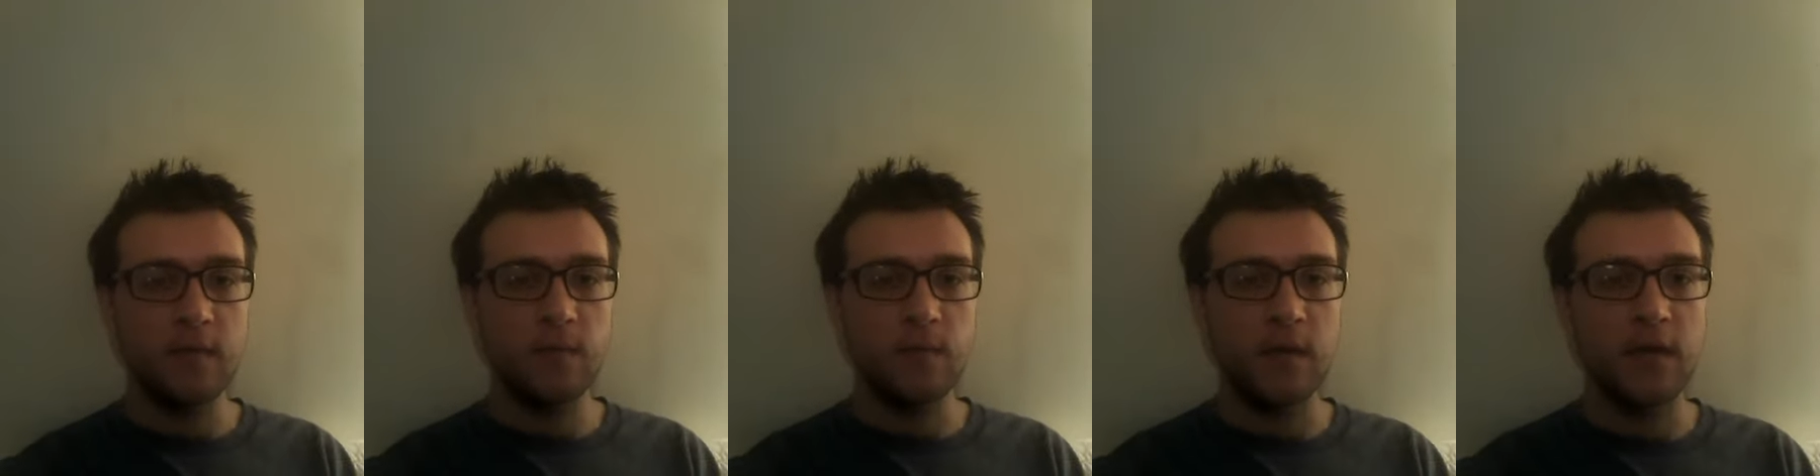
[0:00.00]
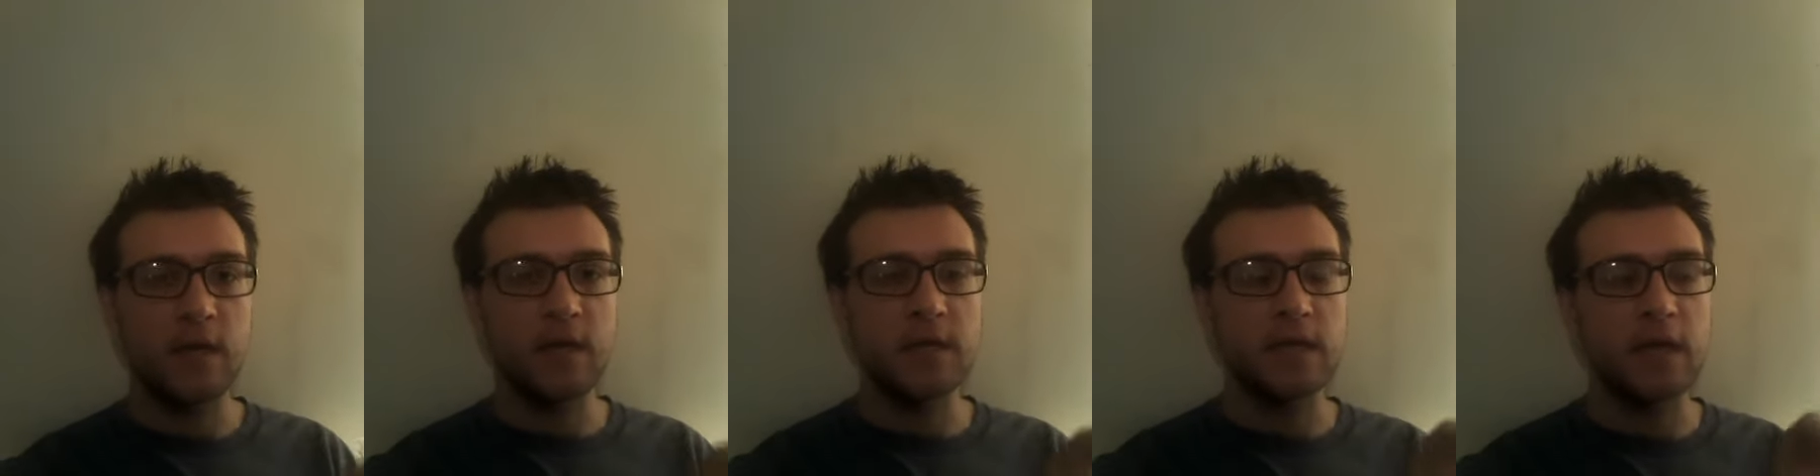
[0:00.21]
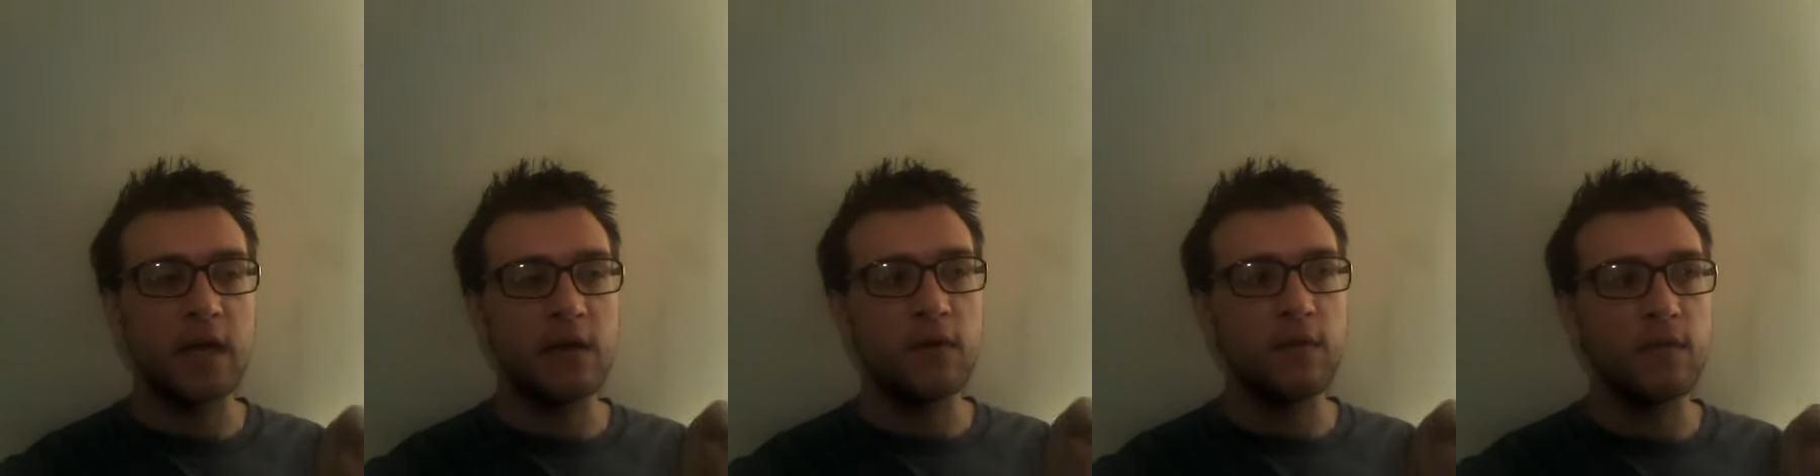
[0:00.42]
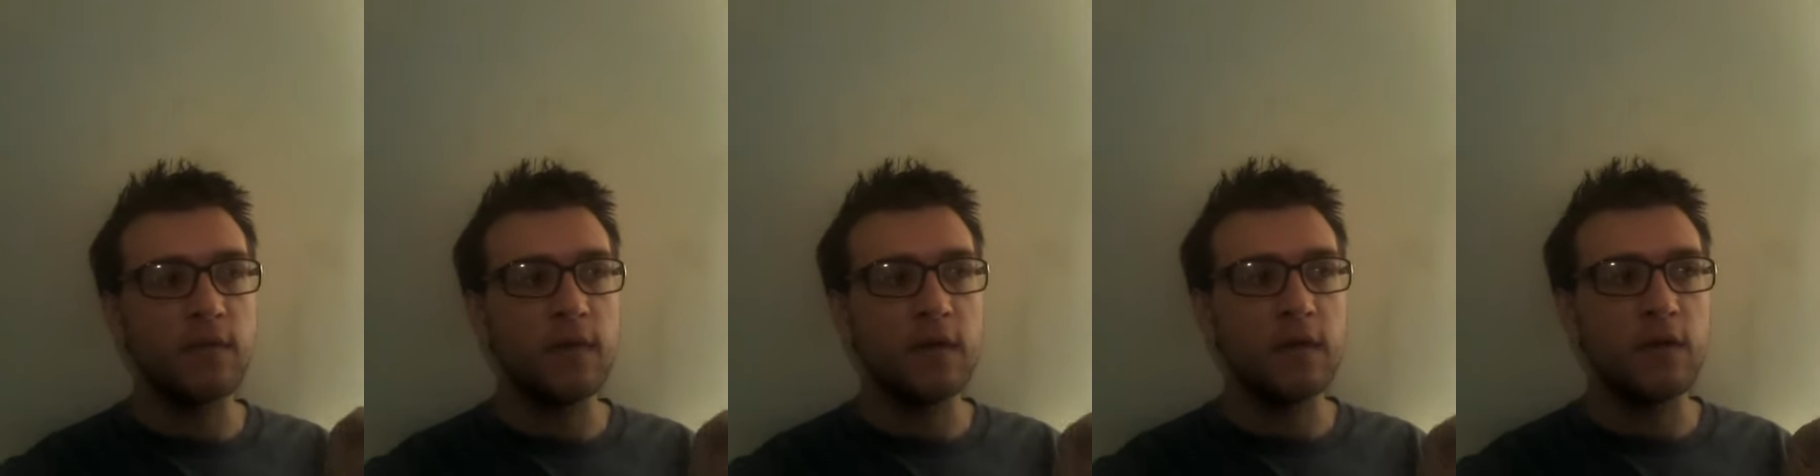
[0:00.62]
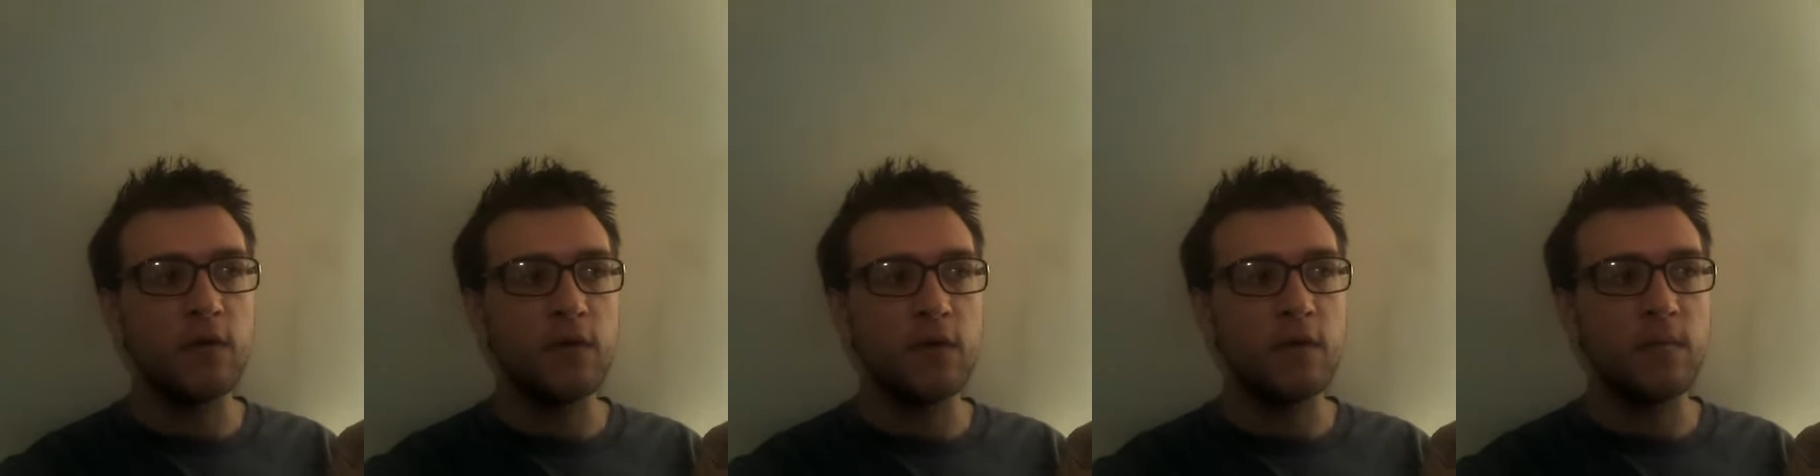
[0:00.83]
because I don't
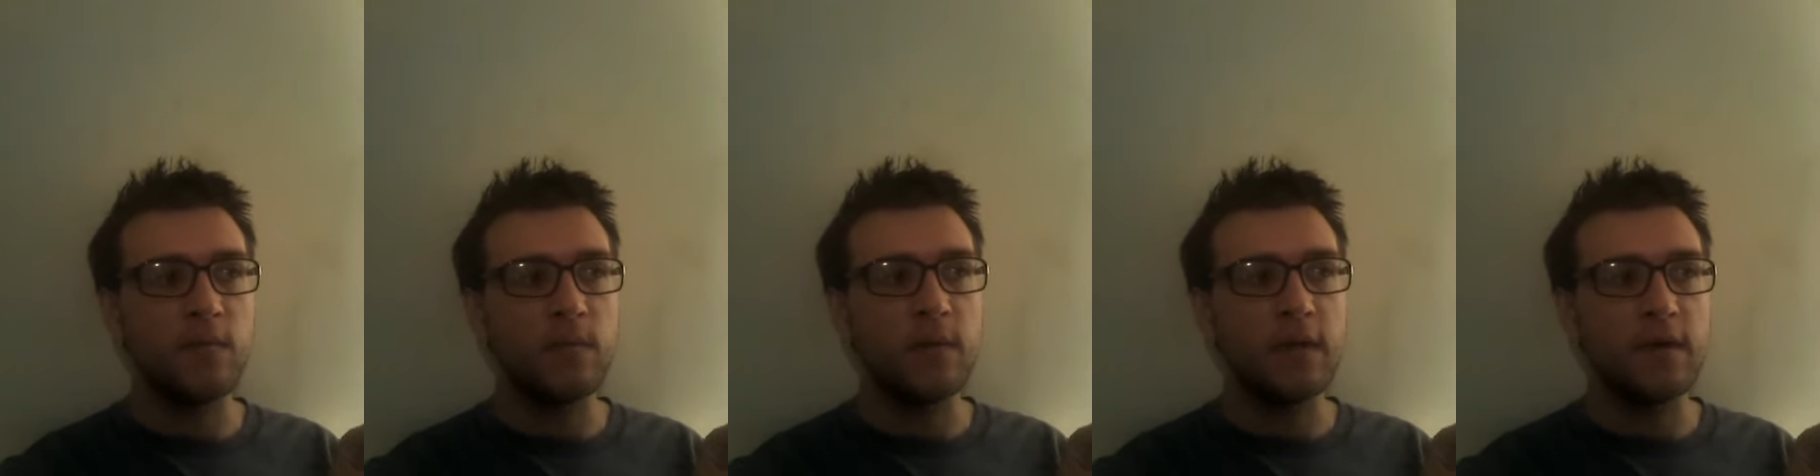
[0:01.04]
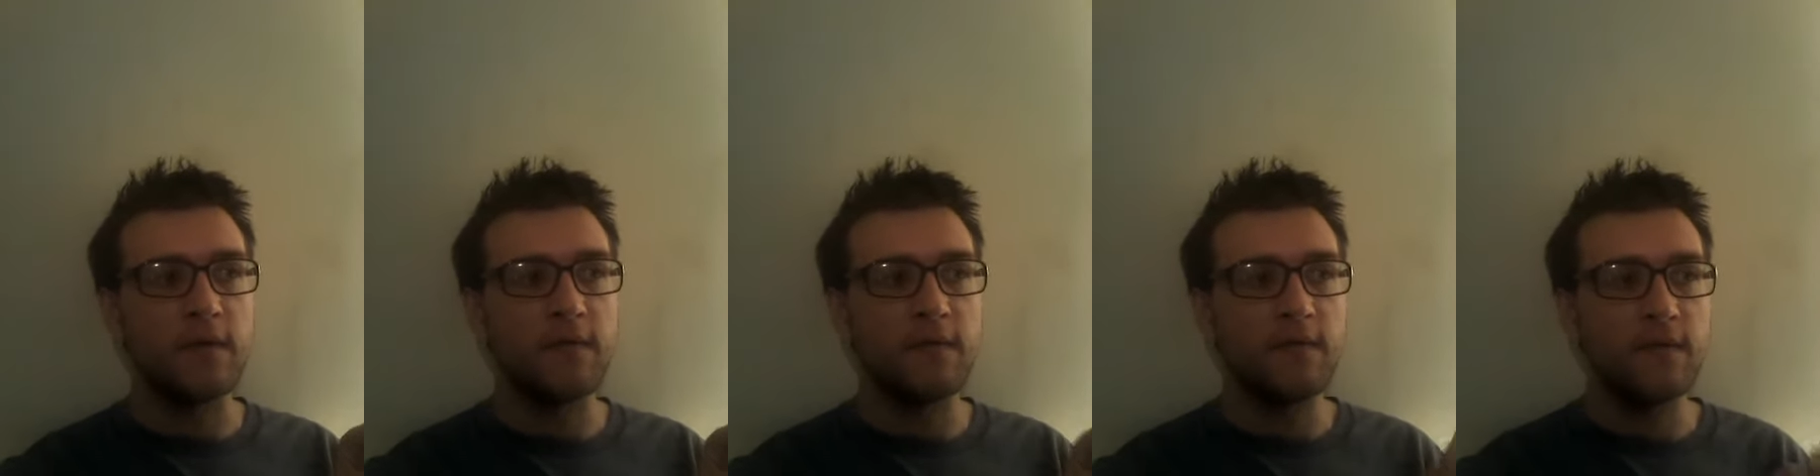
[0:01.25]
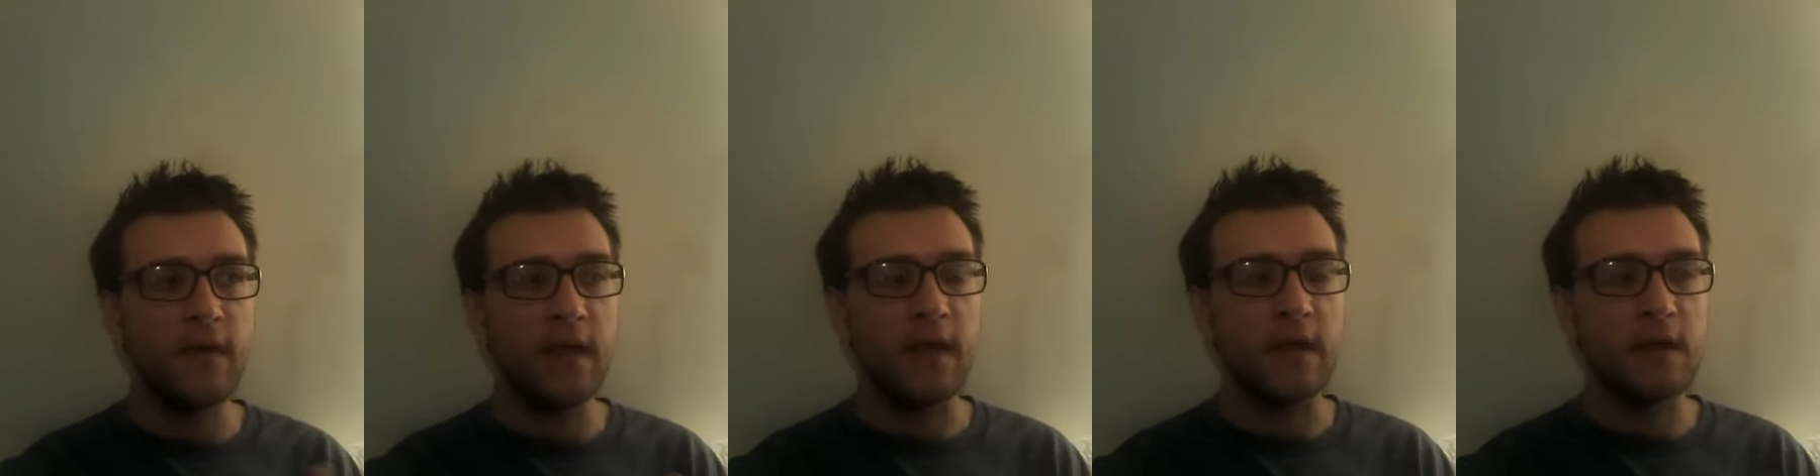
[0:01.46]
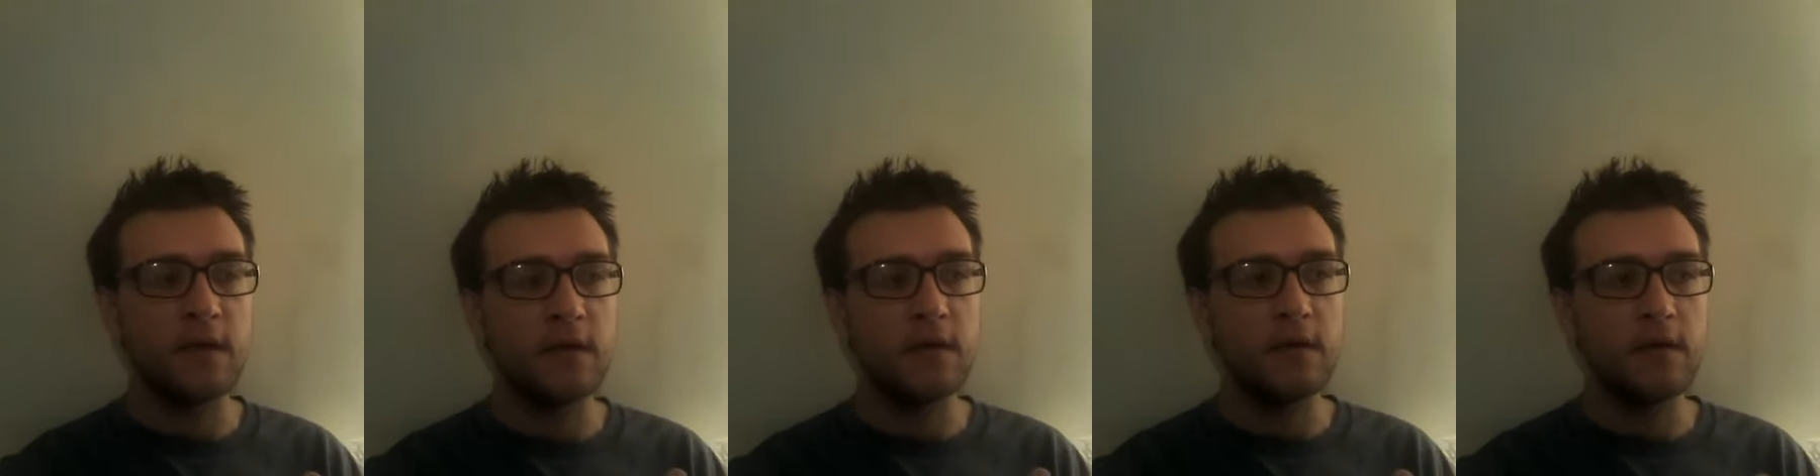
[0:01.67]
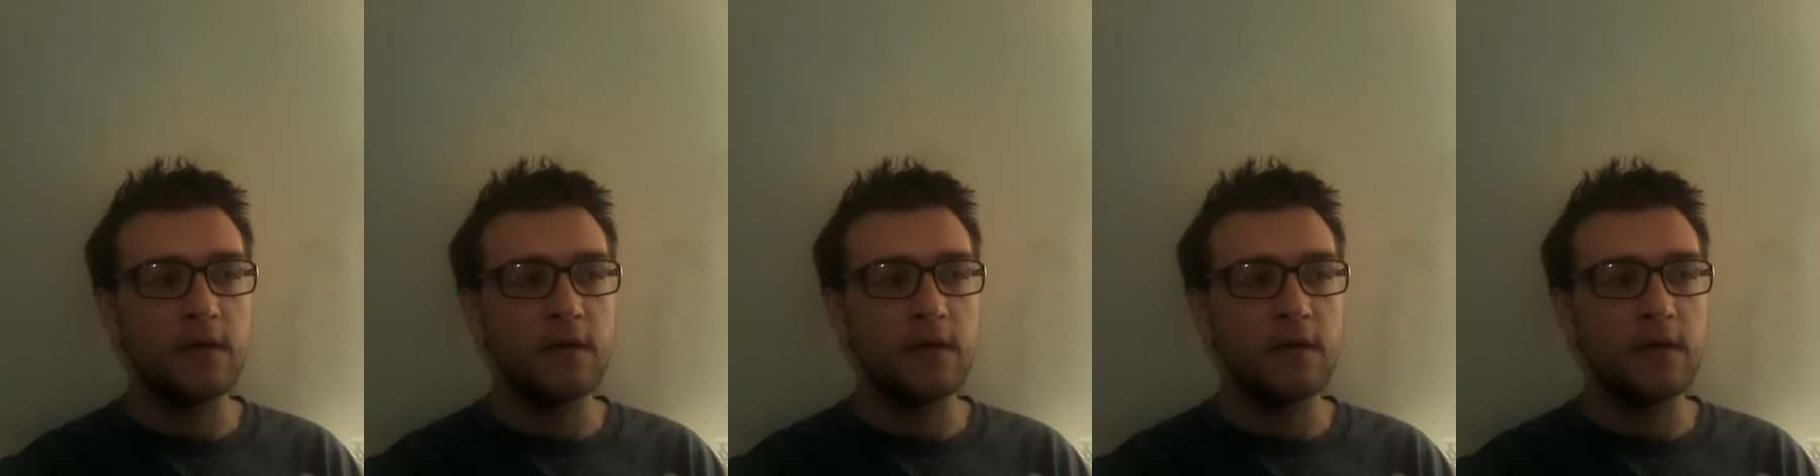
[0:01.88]
think you can be a fake.